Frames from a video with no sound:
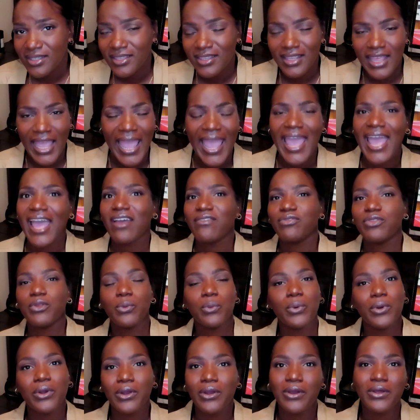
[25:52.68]
Half the
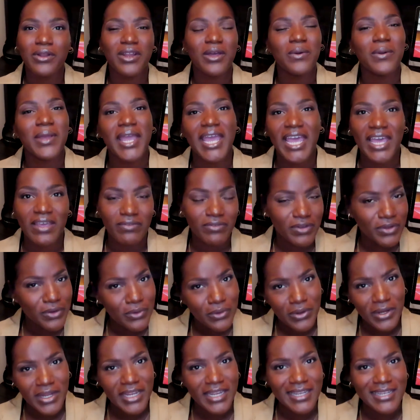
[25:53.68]
world don't have
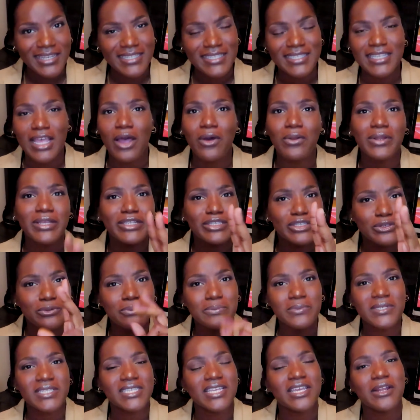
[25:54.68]
degrees. Only
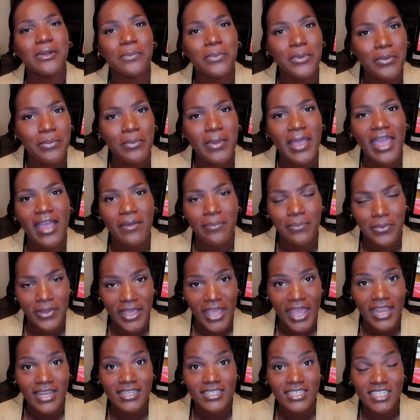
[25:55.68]
2% of people have
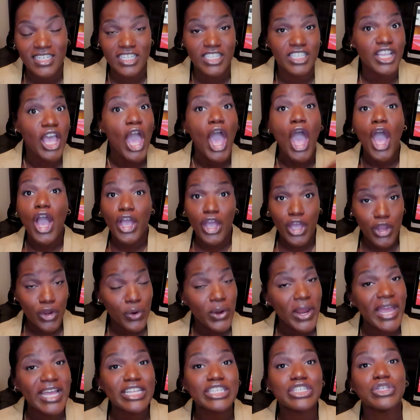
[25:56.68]
PhDs.
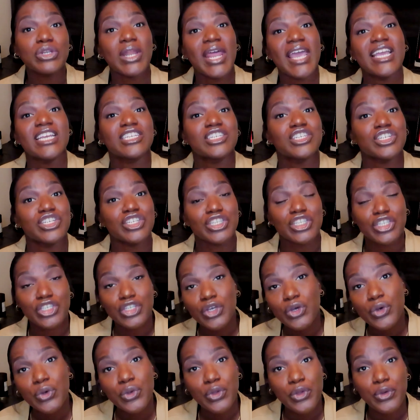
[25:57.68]
Congratulations
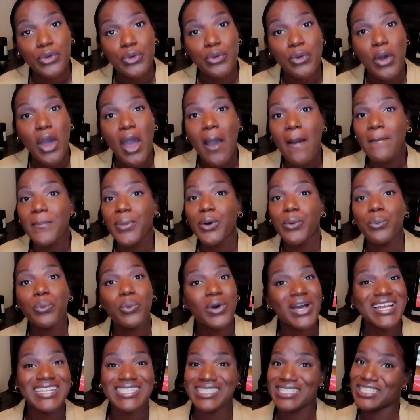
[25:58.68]
to you, but
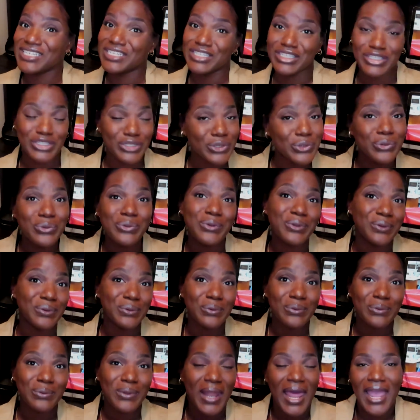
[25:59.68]
what's it to you?
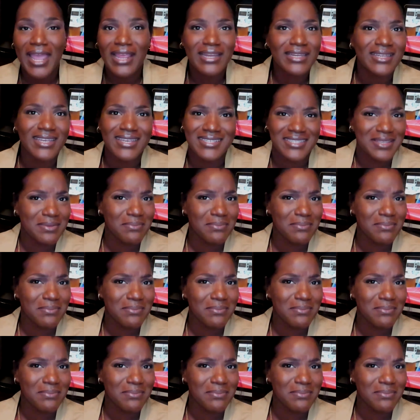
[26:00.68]
Like, does it